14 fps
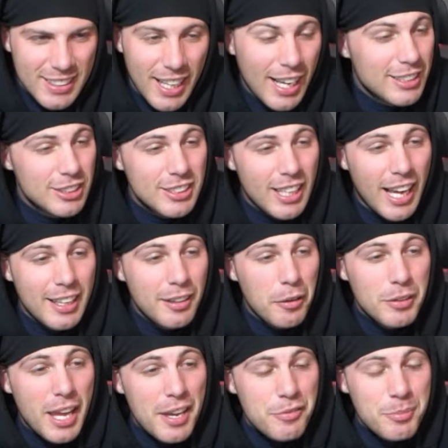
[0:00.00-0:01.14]
I love
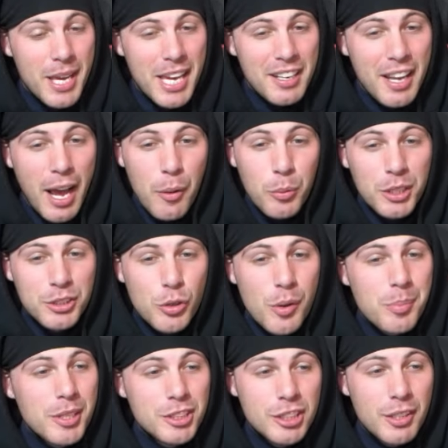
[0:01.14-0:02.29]
life, man. I want to do a
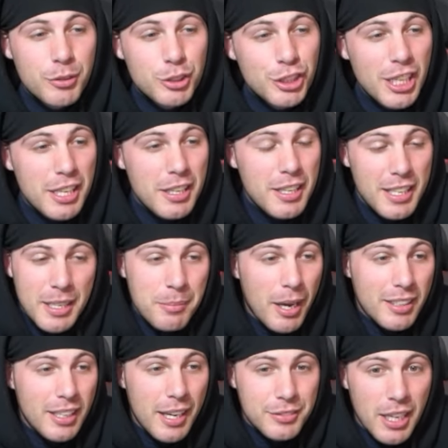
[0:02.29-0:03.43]
bunch of different shit in my
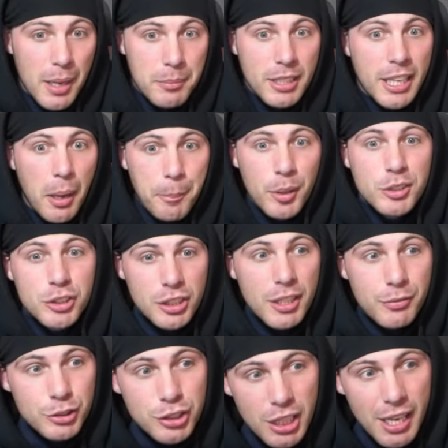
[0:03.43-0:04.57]
lifetime. Like a bunch of
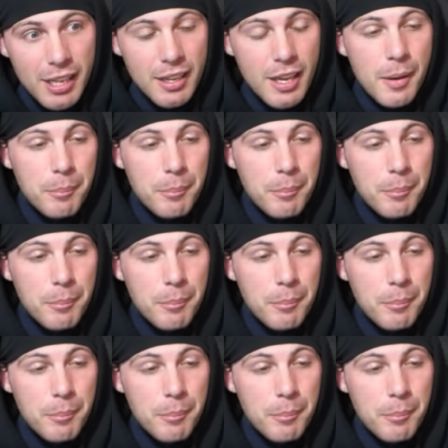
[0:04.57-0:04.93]
different shit.